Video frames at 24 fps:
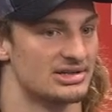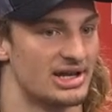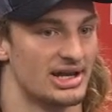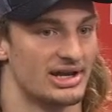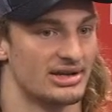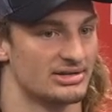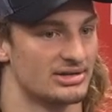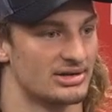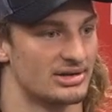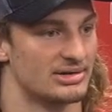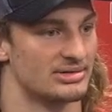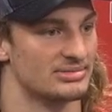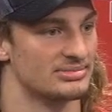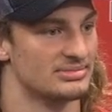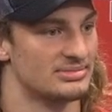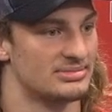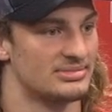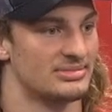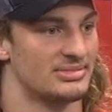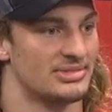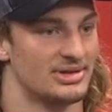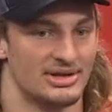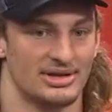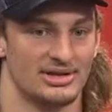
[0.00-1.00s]
Like, they're
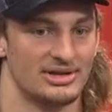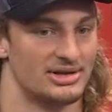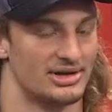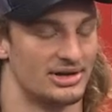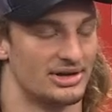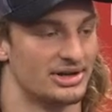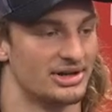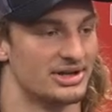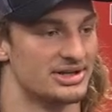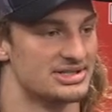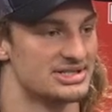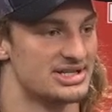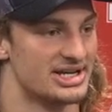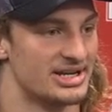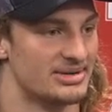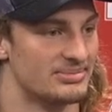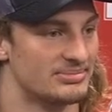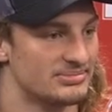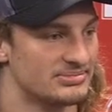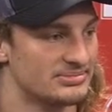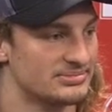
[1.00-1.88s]
a good team.